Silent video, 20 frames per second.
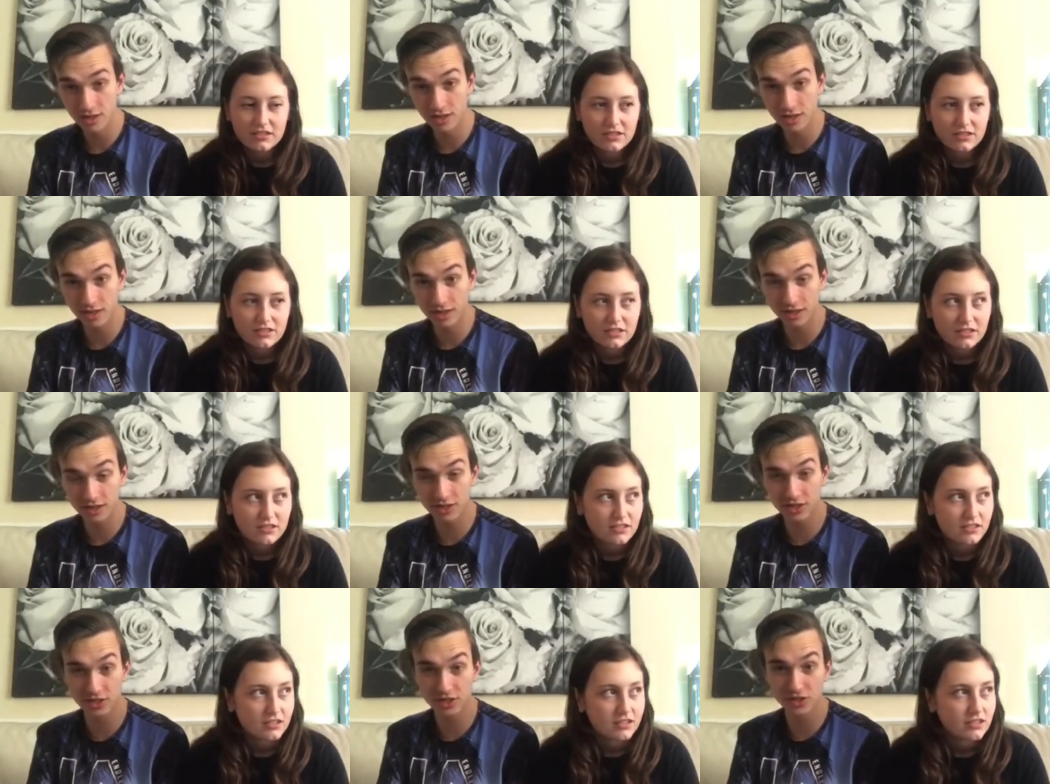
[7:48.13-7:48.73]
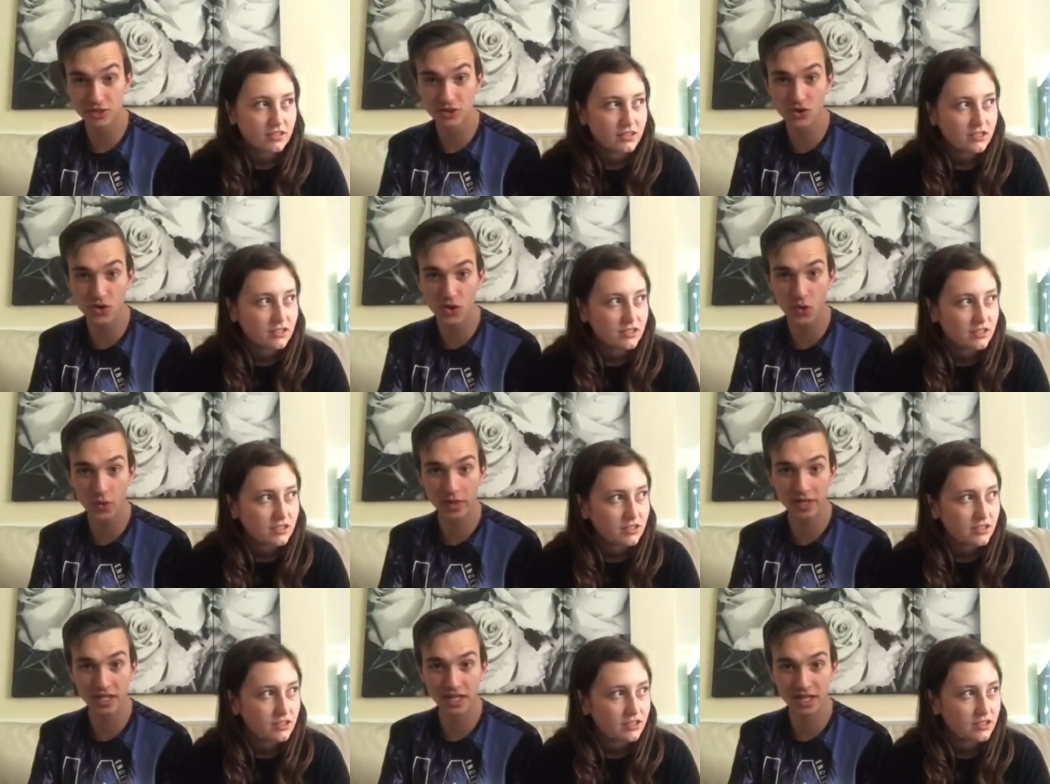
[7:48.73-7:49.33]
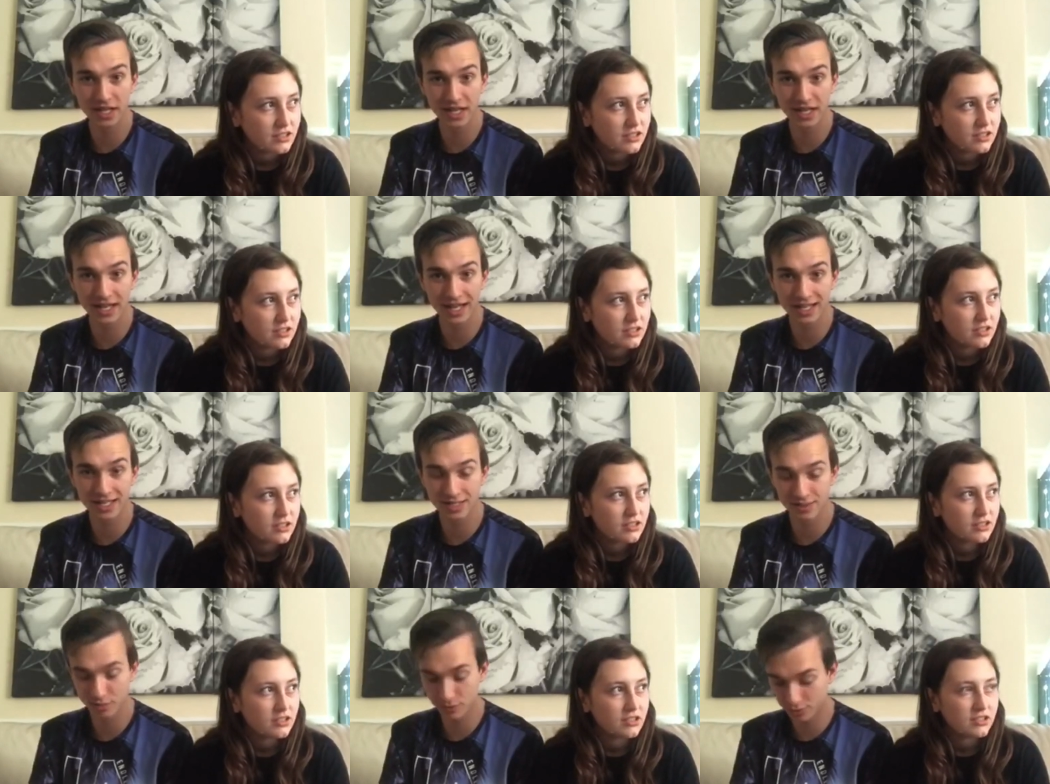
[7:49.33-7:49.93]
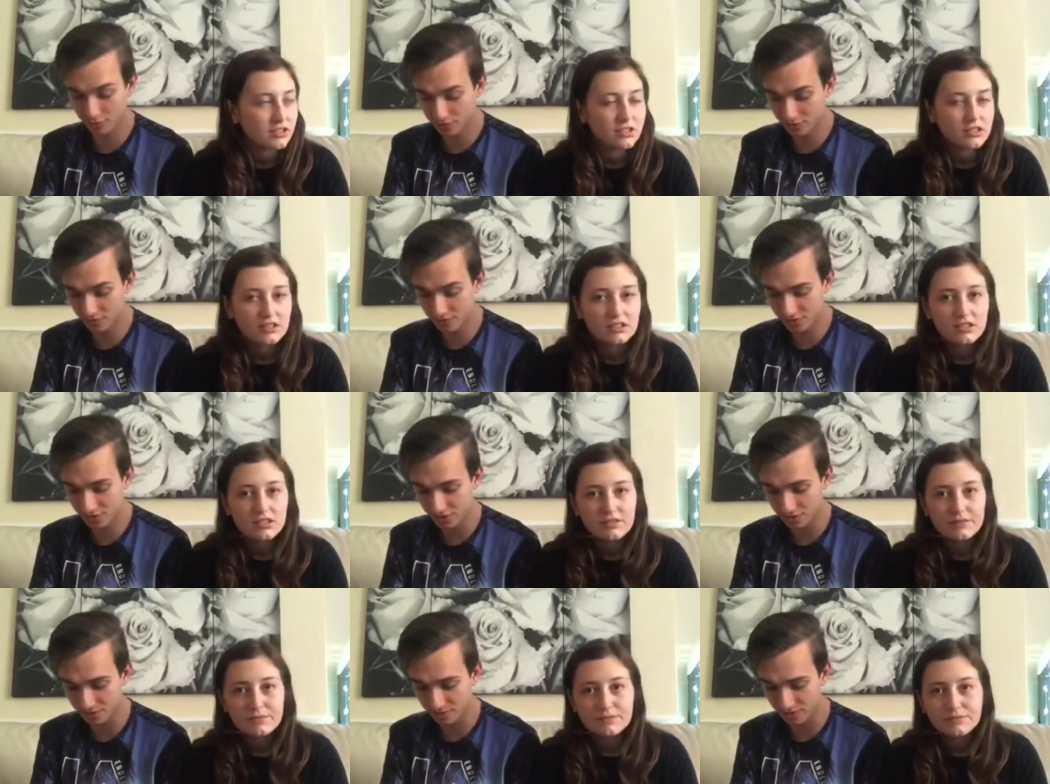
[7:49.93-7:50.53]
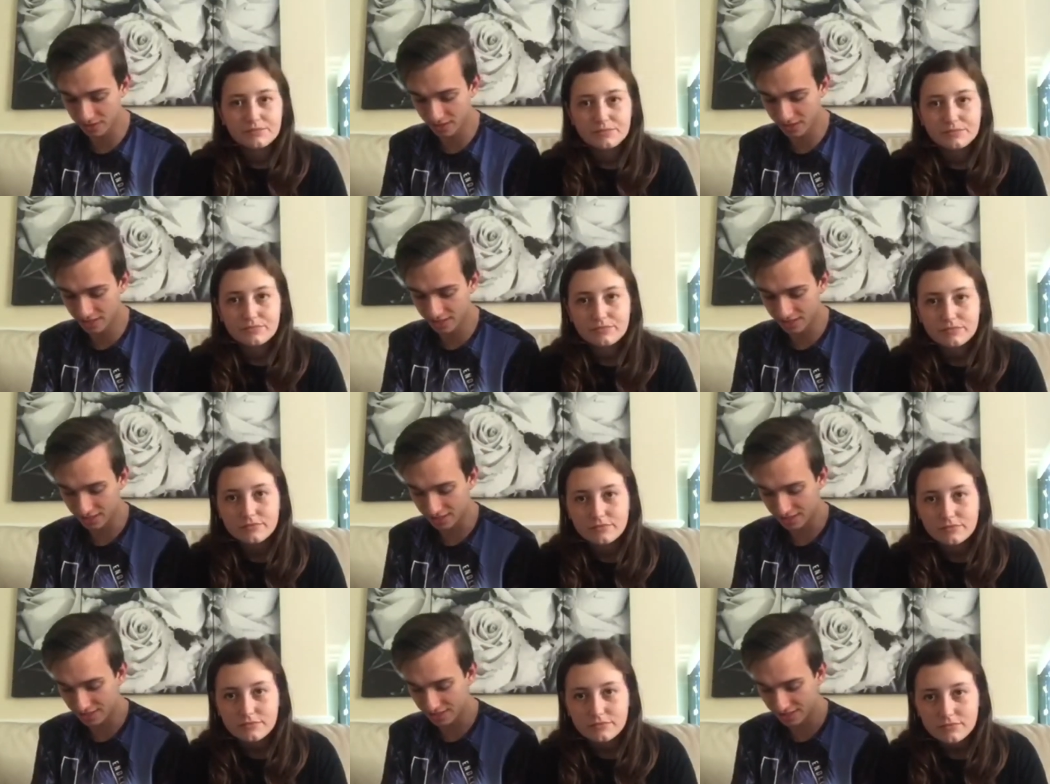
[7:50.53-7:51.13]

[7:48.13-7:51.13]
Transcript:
Speaker 1: Because it's nowhere near guessable what you would normally guess.